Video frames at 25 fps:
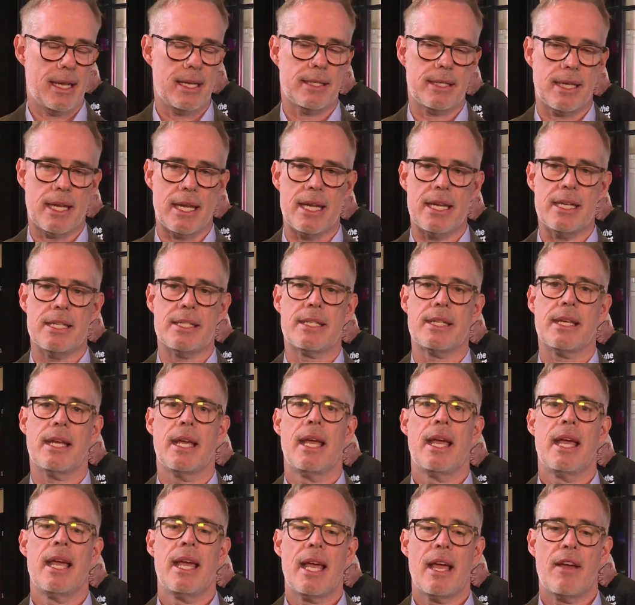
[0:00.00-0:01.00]
He's, he's
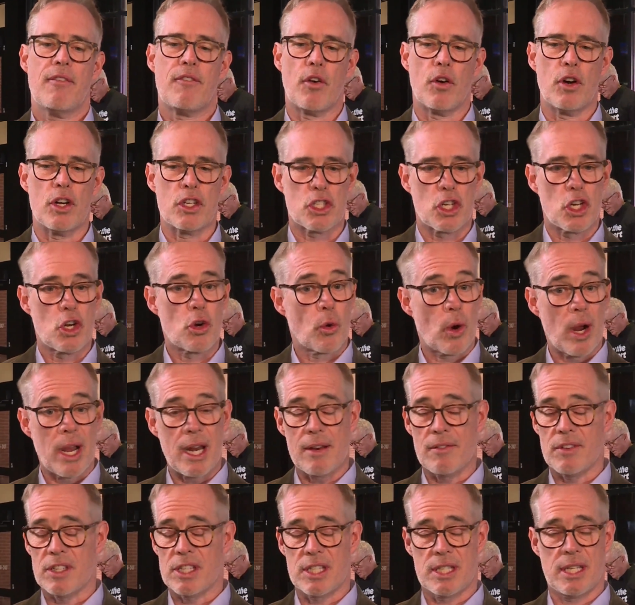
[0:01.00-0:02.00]
for as
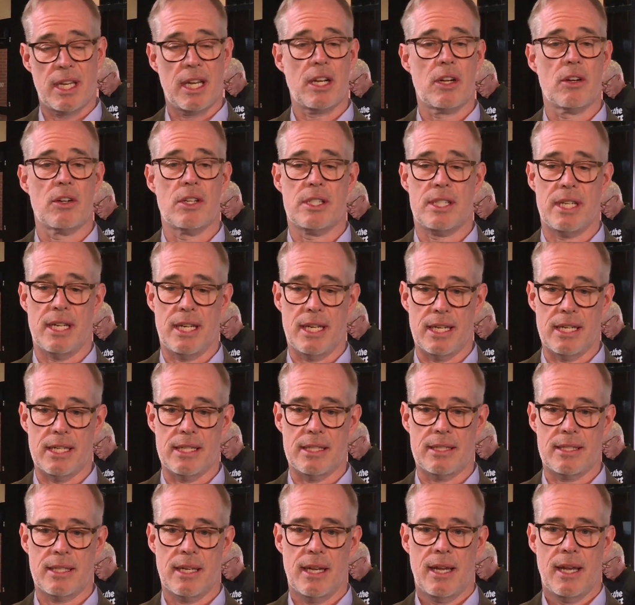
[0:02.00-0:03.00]
great of a singer as he
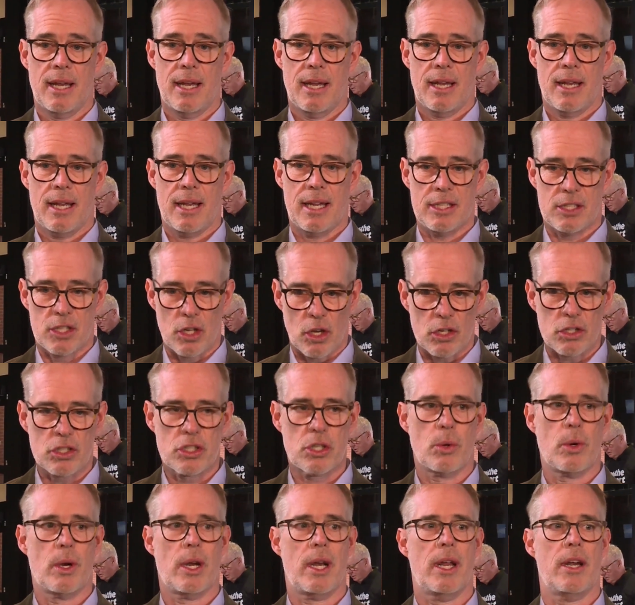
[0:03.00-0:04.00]
is, he's
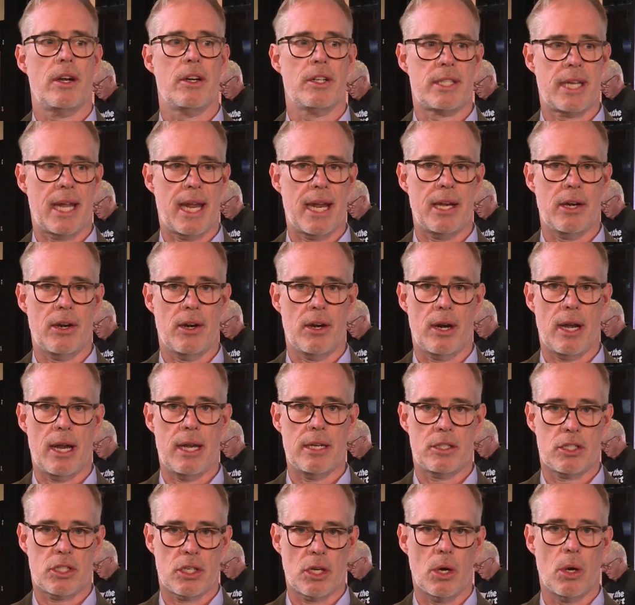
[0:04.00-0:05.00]
also an entertainer.
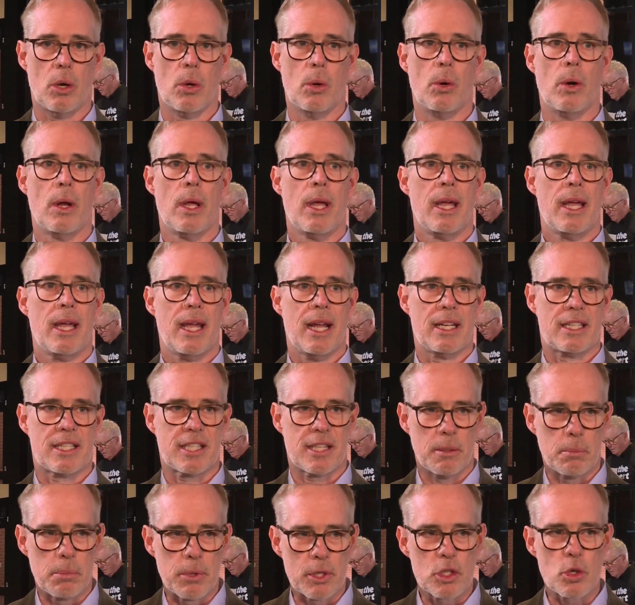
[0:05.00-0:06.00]
And so
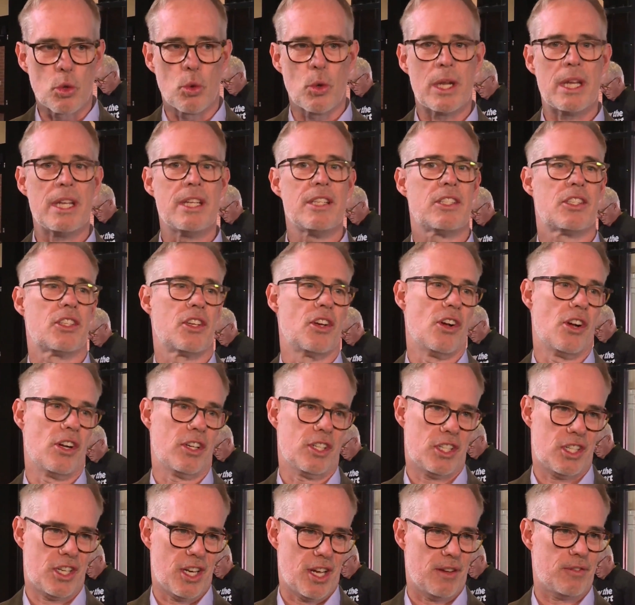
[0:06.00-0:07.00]
it's the between
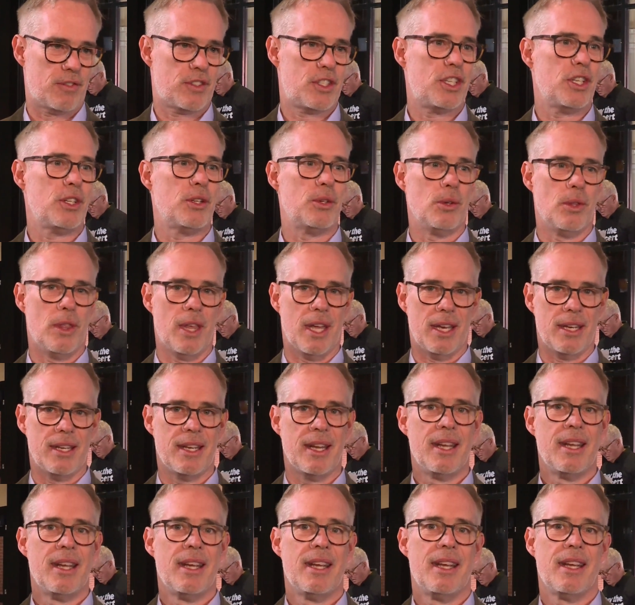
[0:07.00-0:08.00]
song stuff, too, that,
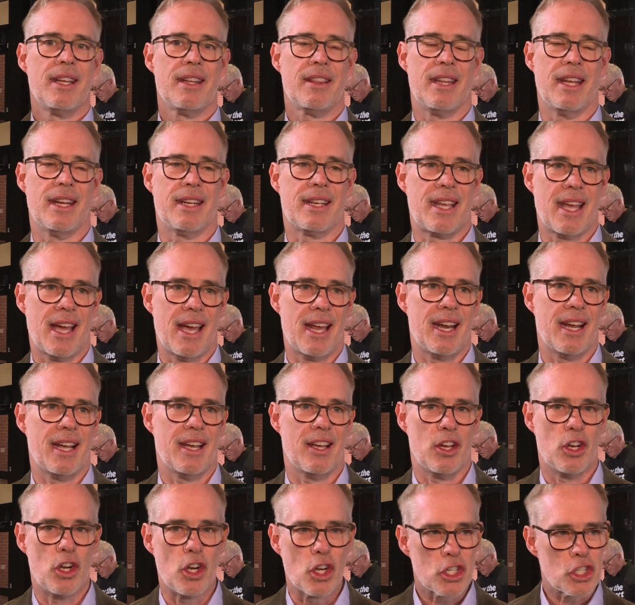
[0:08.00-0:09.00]
that kind
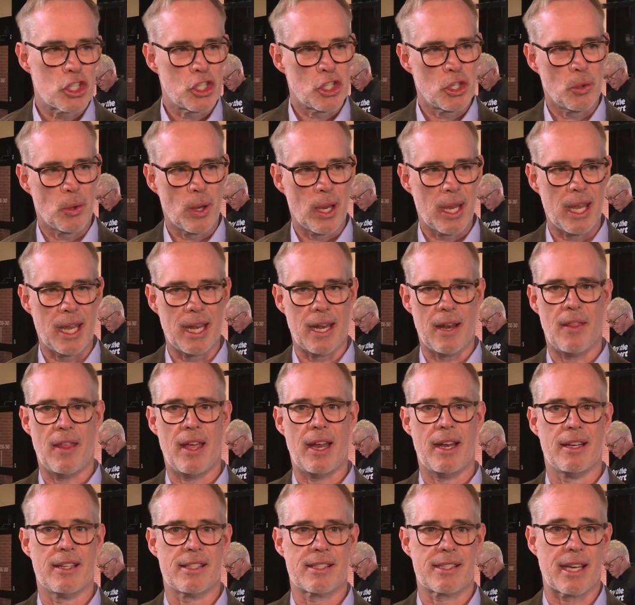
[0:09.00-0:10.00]
of hooks you in. And
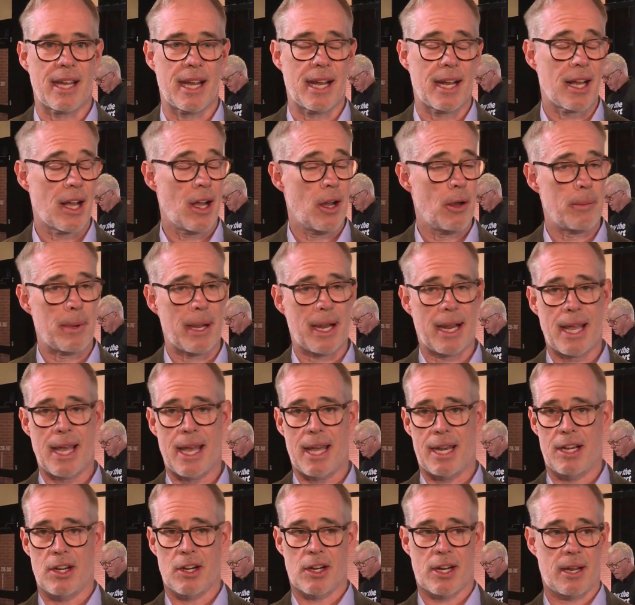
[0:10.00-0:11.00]
then it's like, oh, my
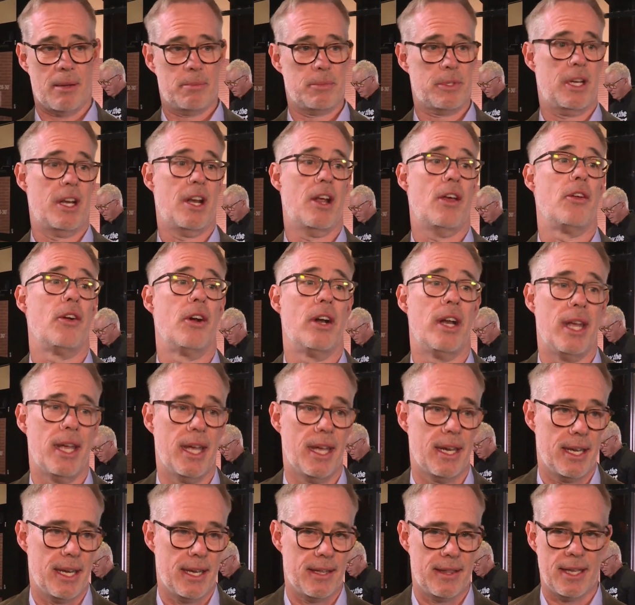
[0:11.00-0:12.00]
God, here comes another
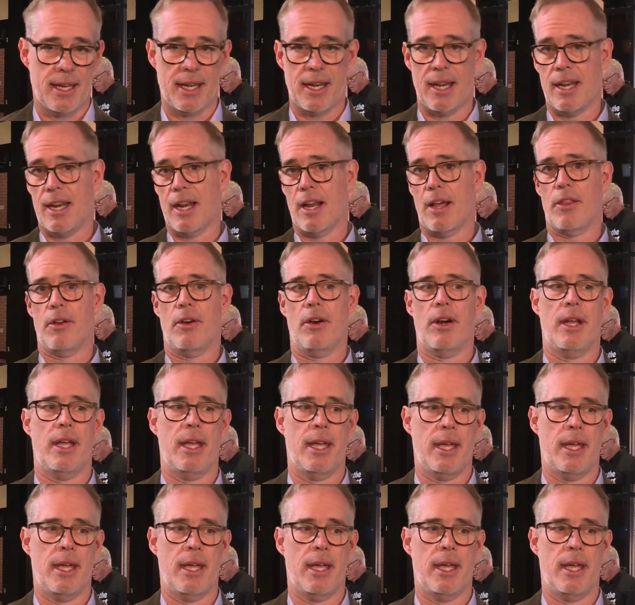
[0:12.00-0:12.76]
hit, and then another